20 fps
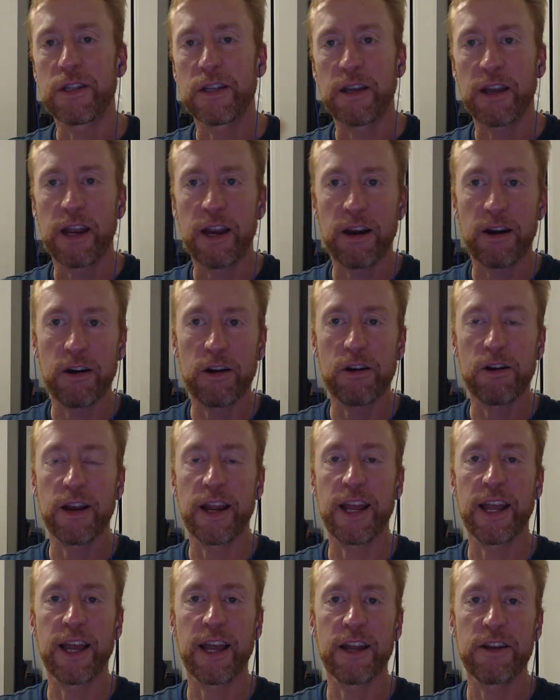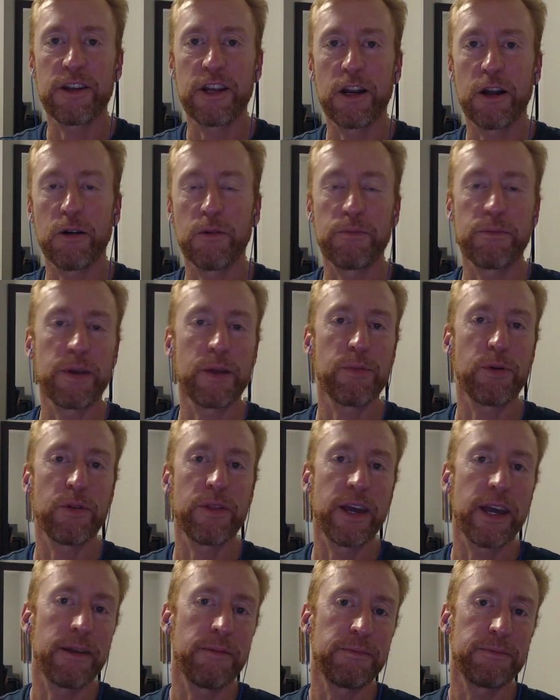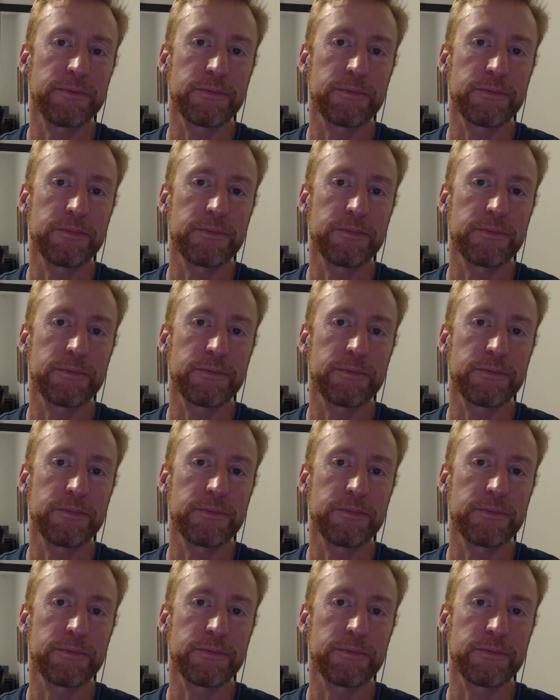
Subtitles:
the hair, and people that